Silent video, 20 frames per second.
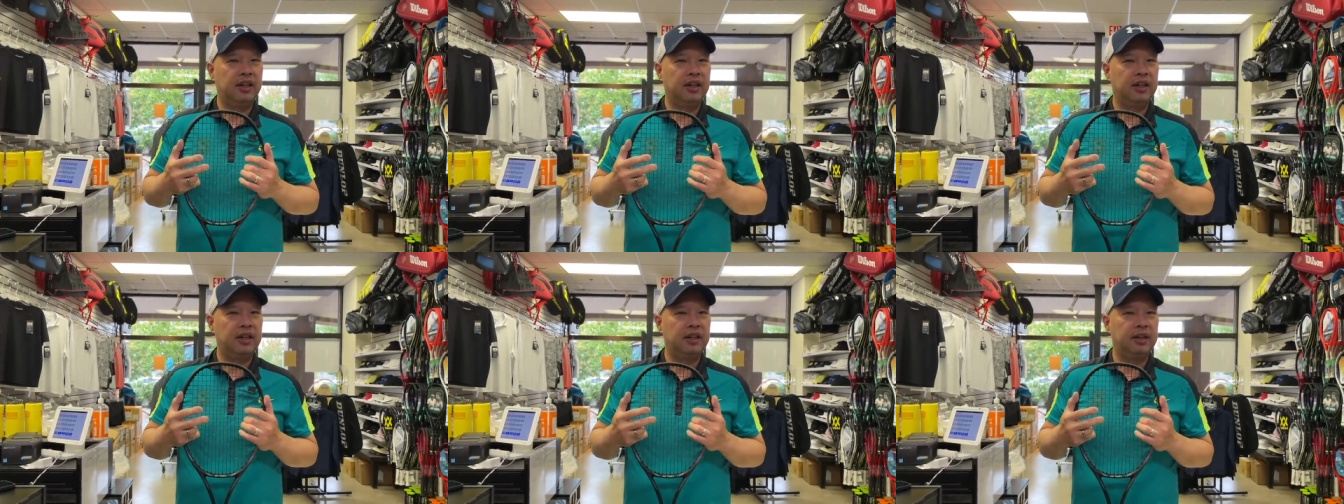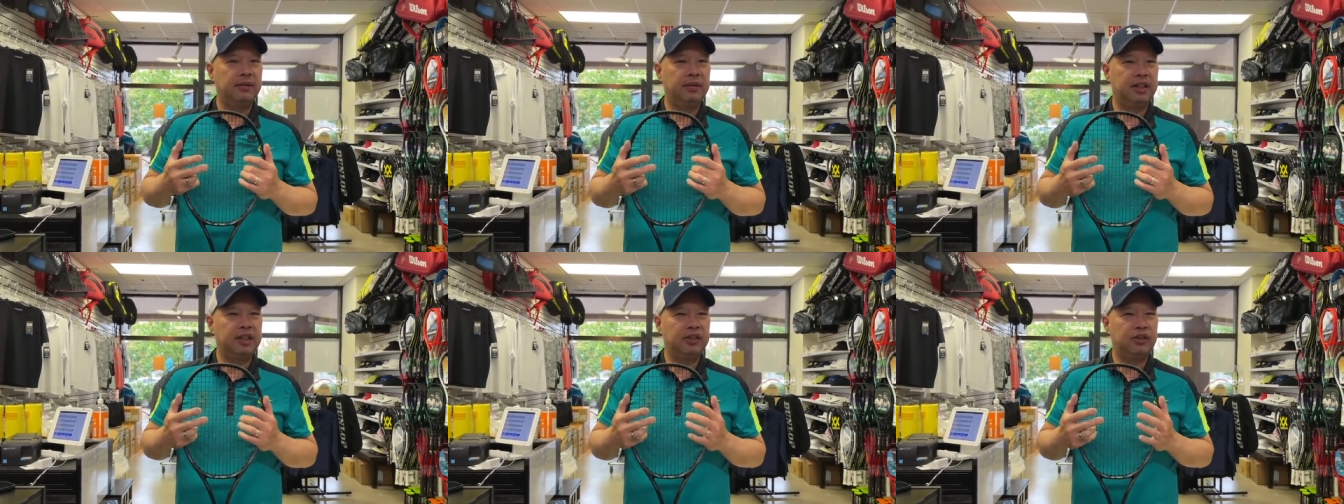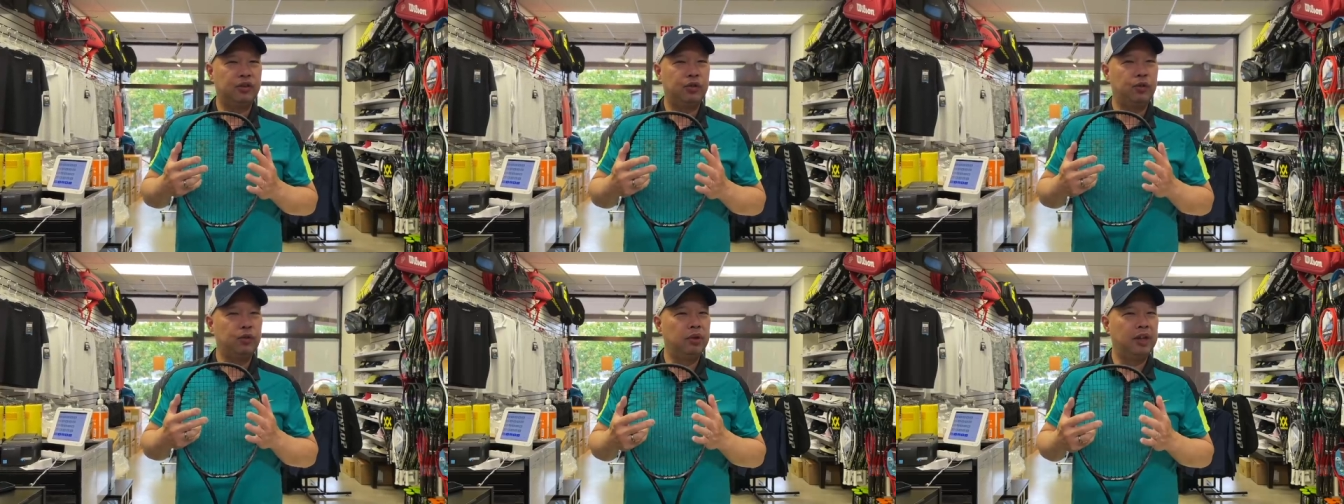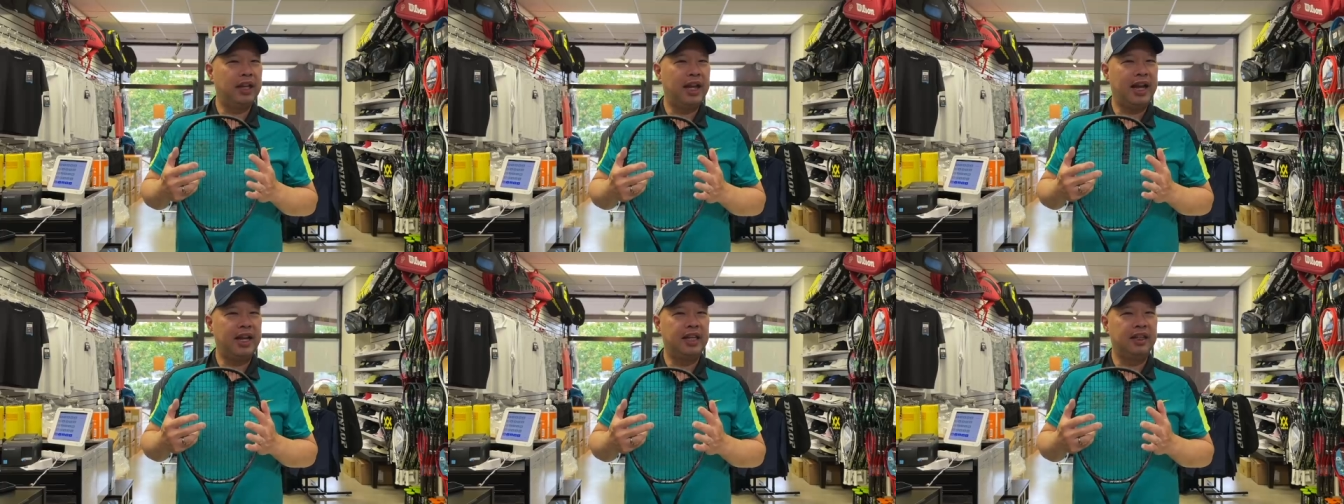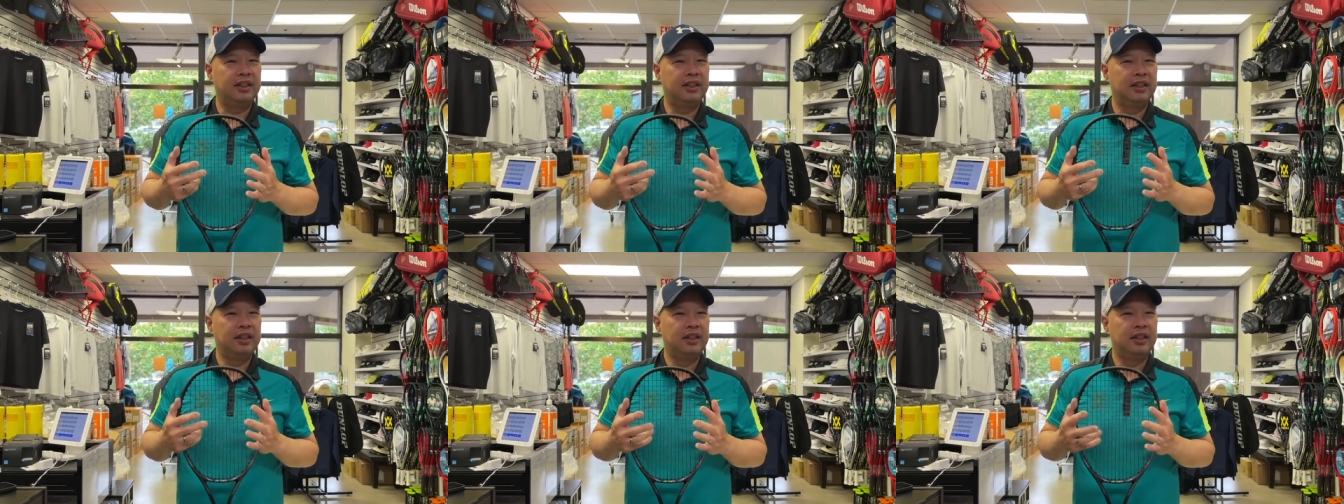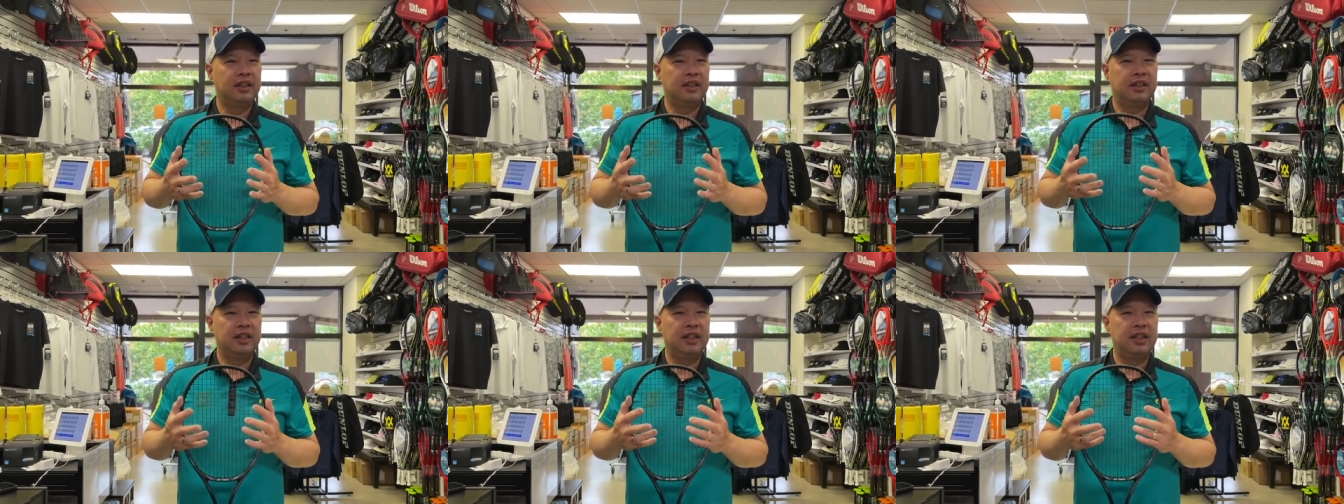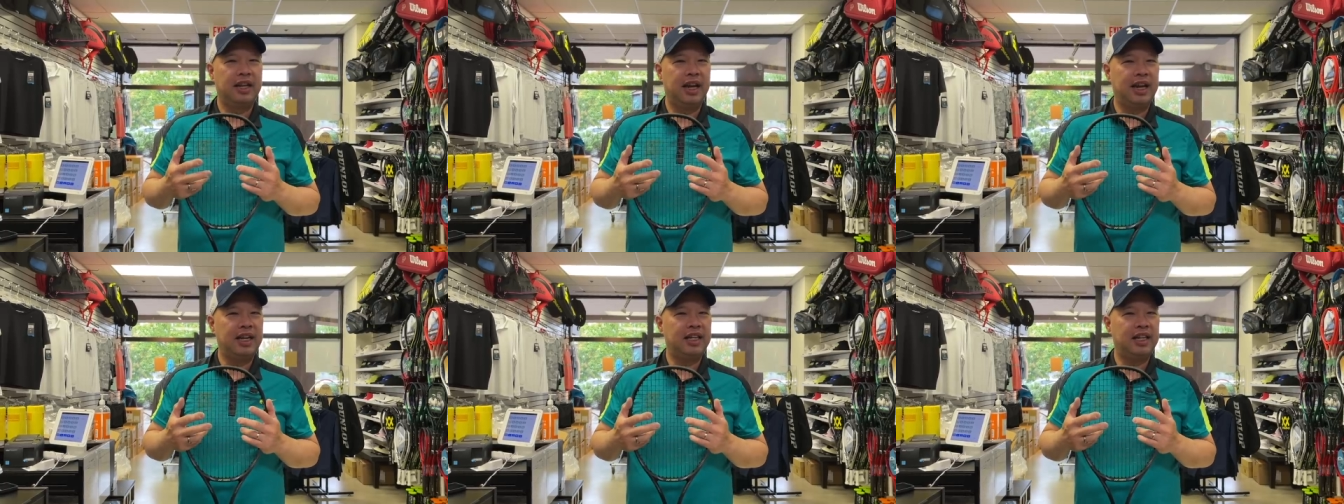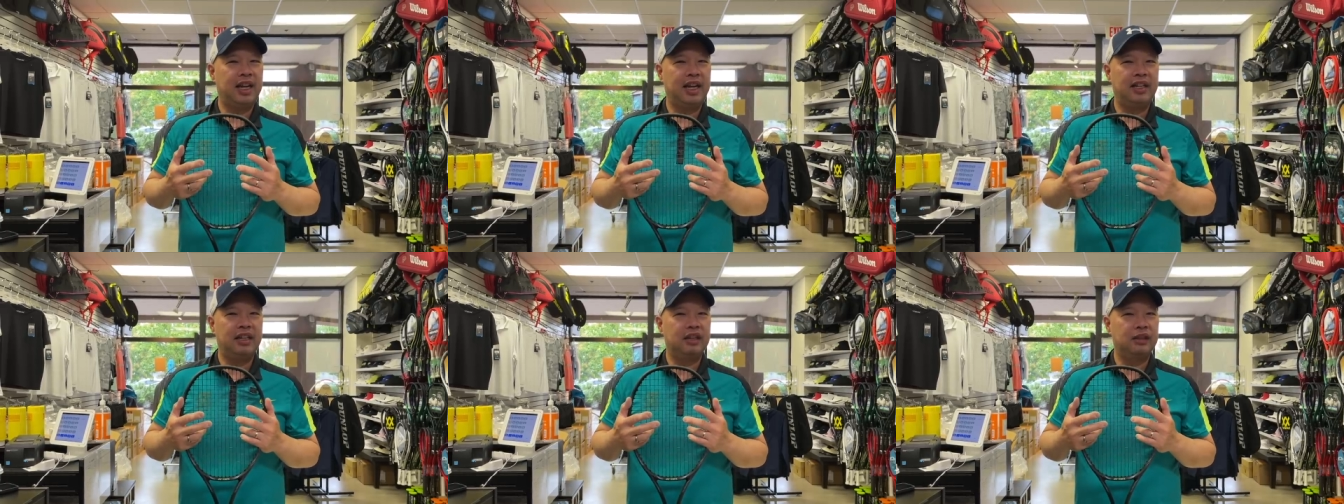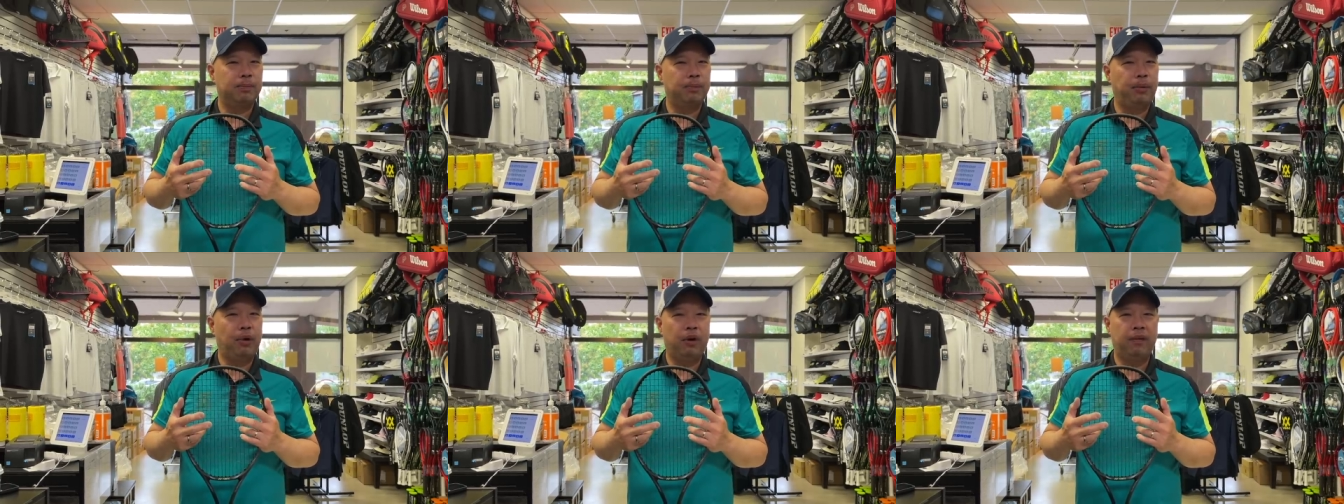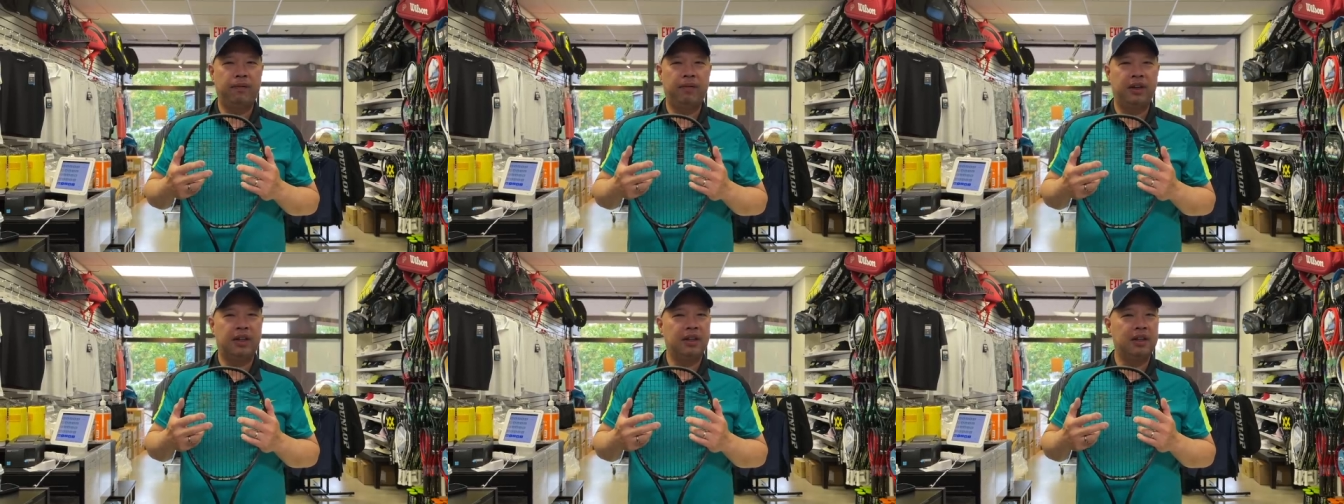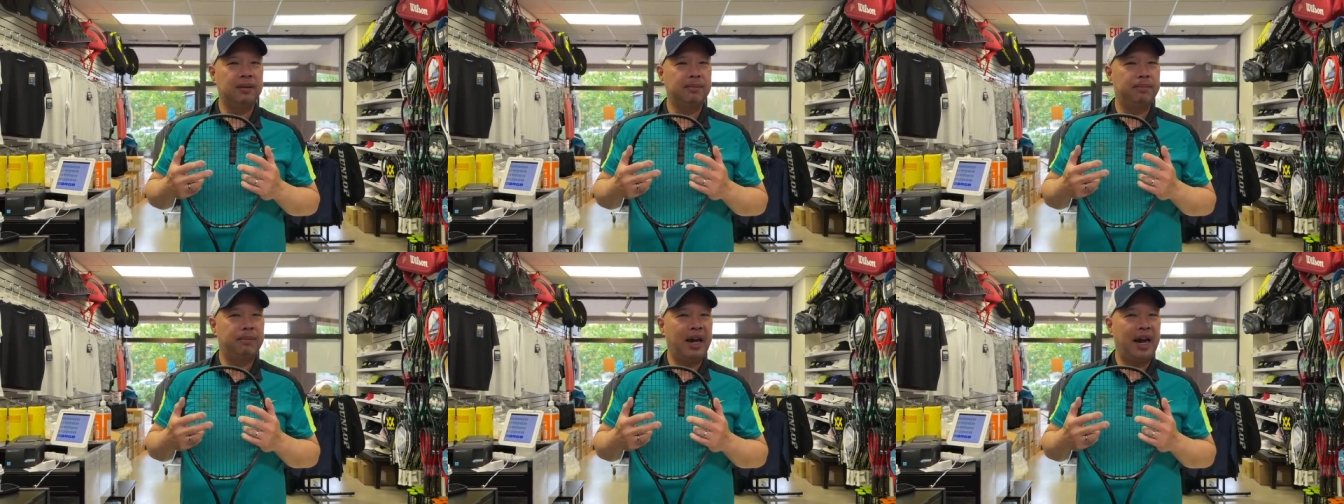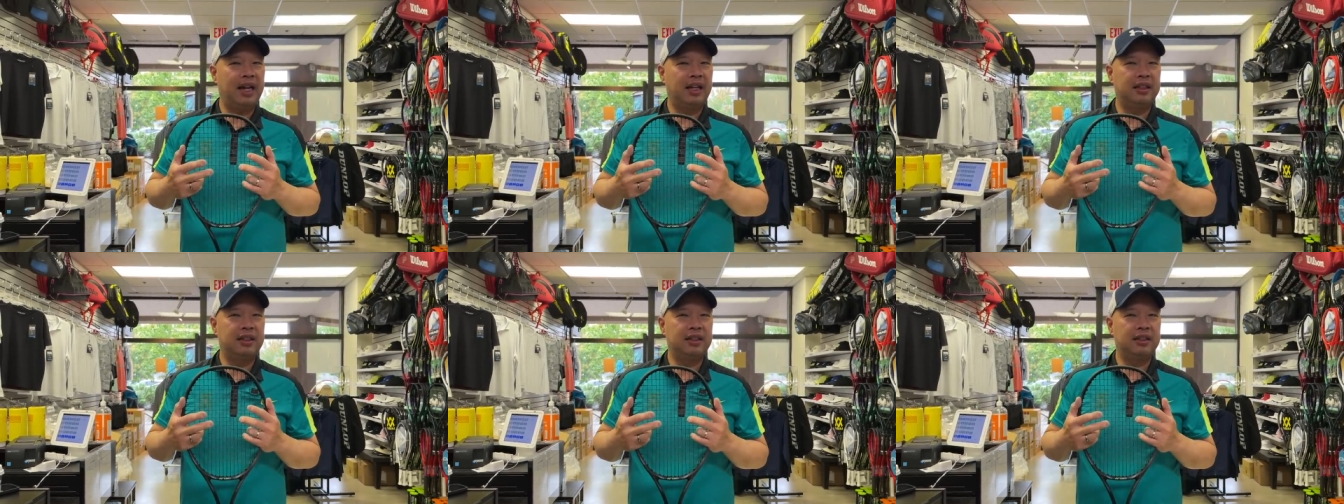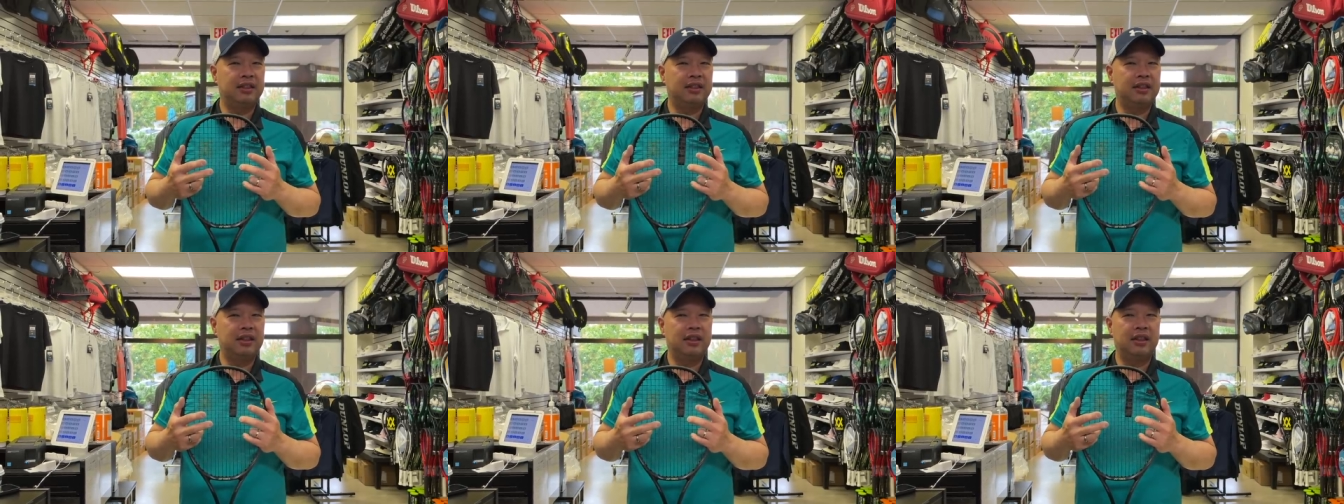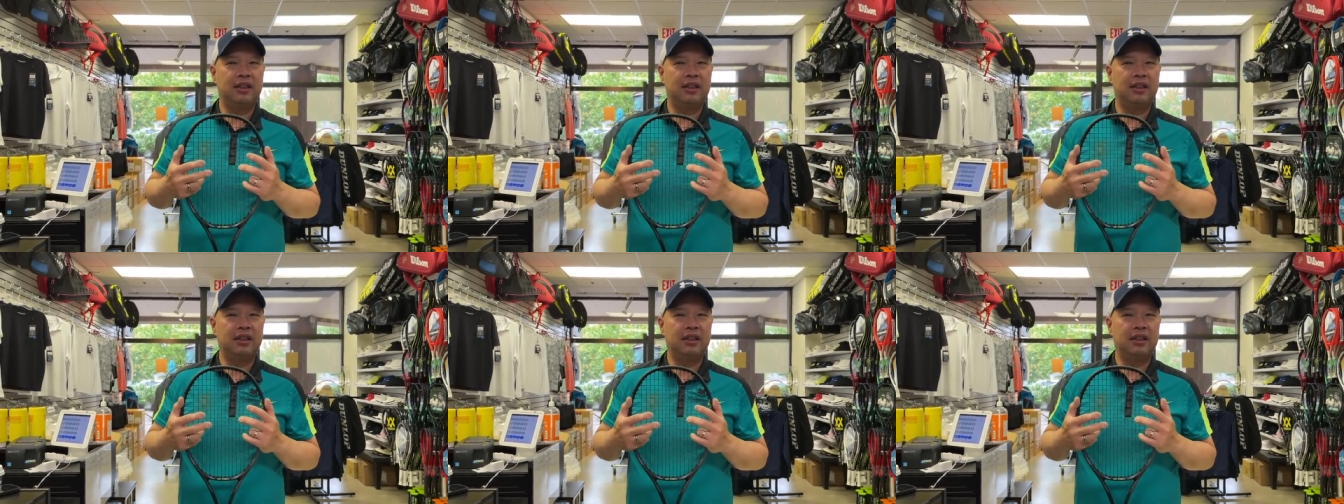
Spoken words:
It's too light. The 98 is perfectly balanced.